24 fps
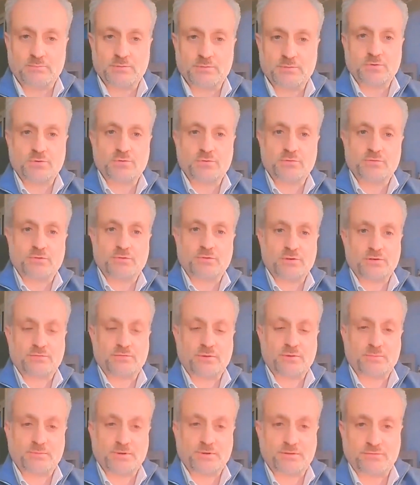People who voted
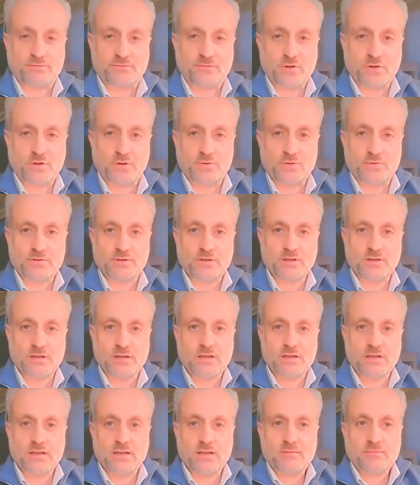from their phone
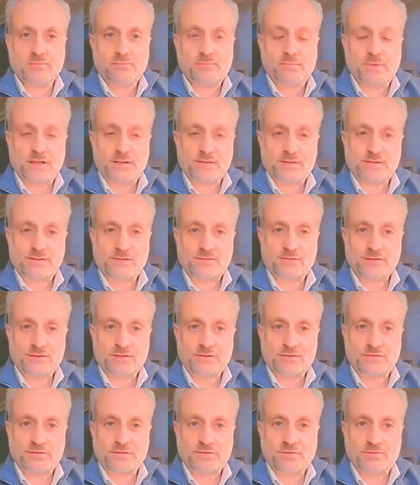
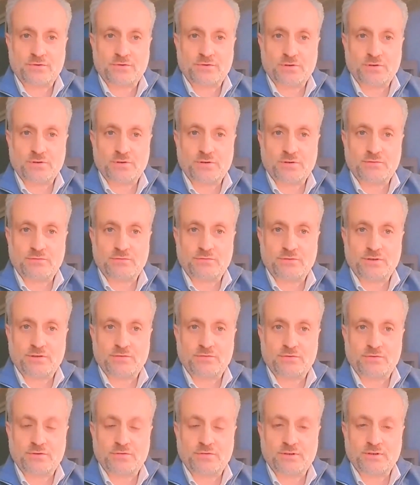massively voted in
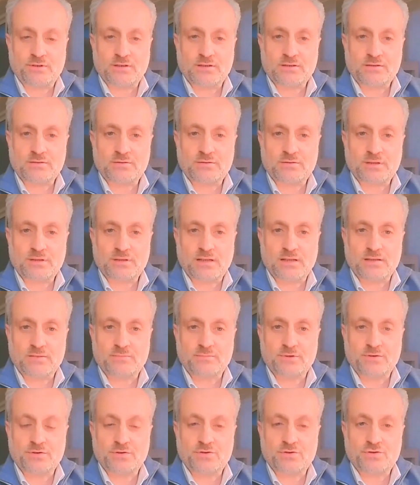favor of Edin
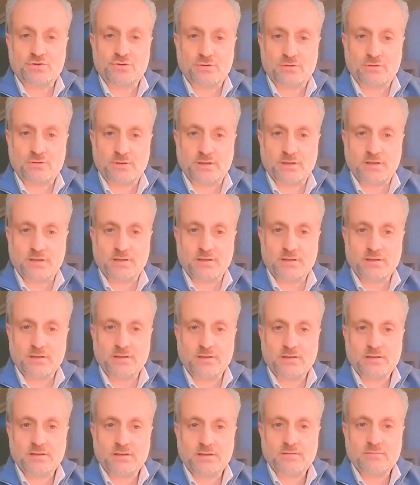Golan, but the jury,
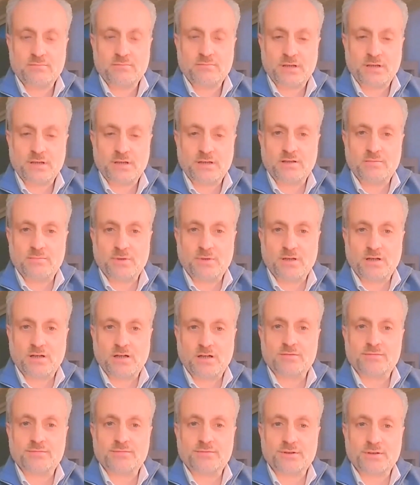made up
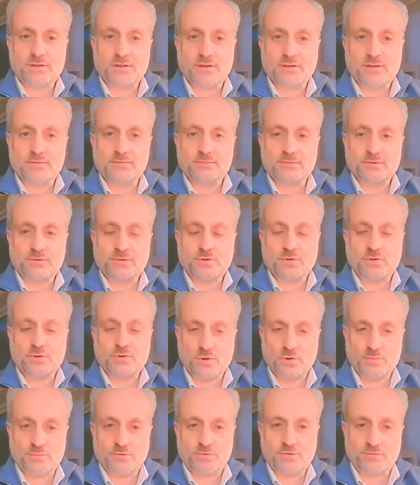of, you know,
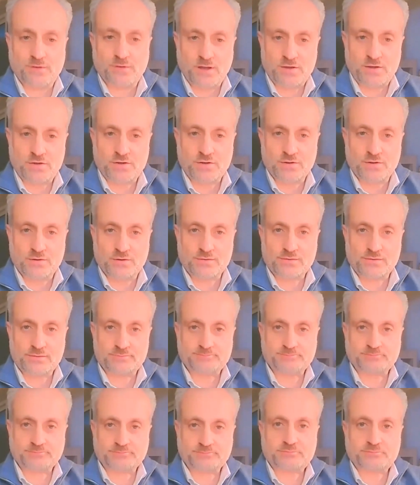so-called professionals,
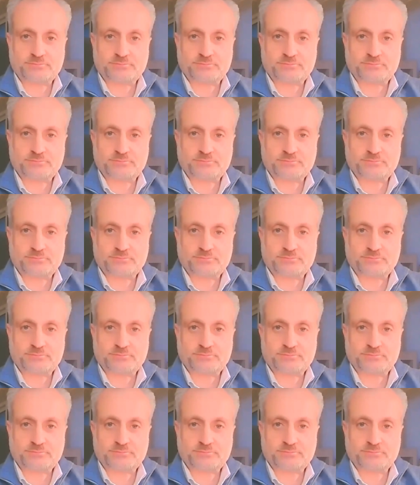